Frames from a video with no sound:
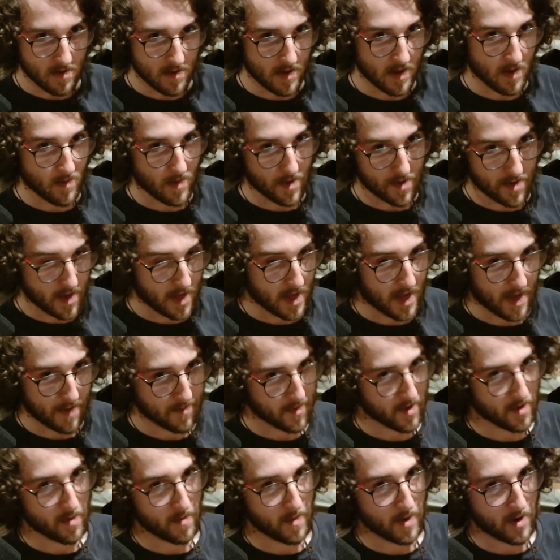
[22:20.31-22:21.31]
Like once he came
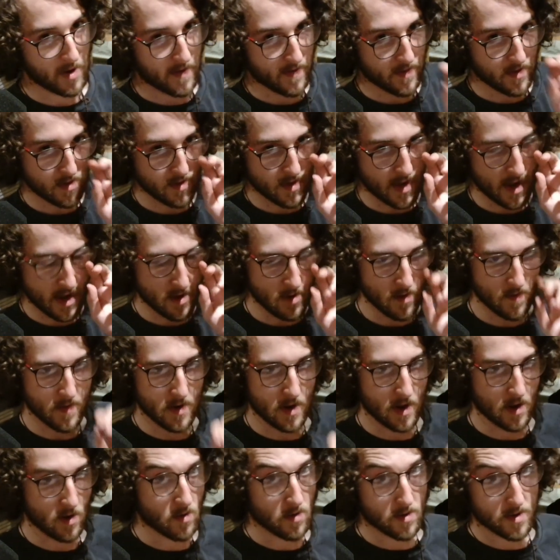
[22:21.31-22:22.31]
home, he'd have to stay in
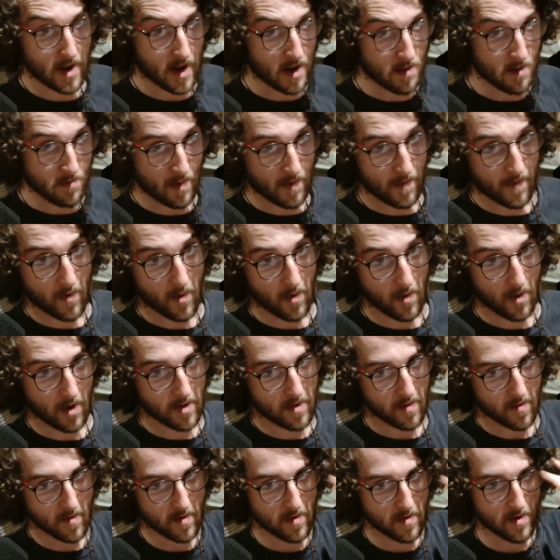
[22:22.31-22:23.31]
overnight, or stay in before because
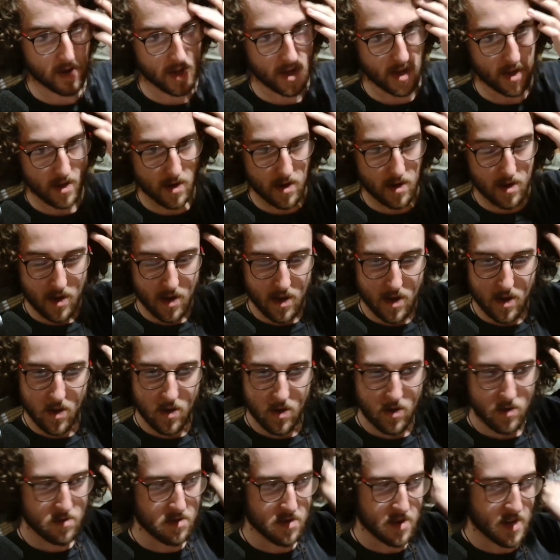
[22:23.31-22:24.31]
he was going to get
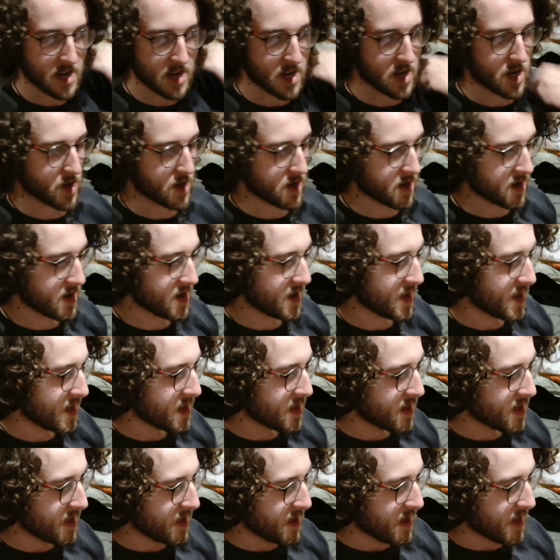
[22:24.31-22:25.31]
sedation.
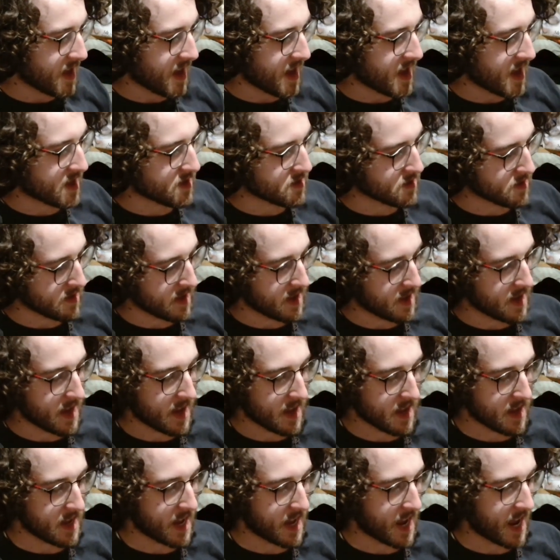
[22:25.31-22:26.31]
And
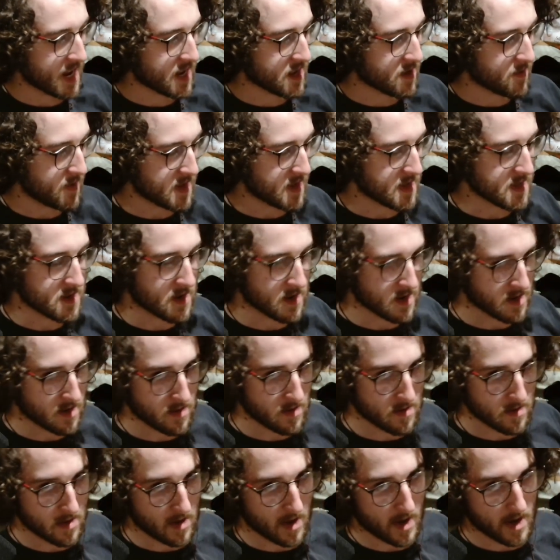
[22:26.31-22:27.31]
he hated being locked
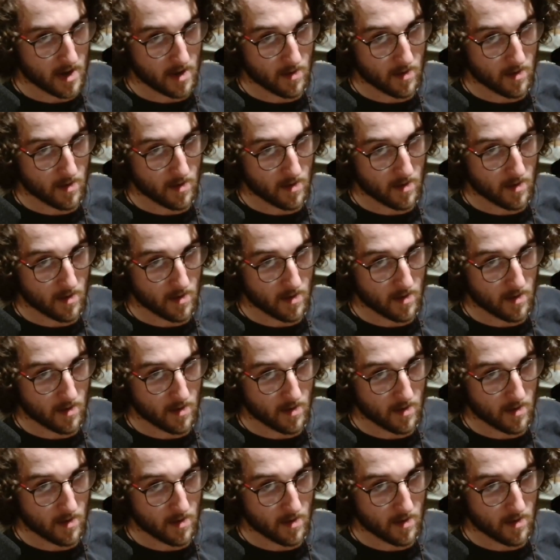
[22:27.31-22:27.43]
inside.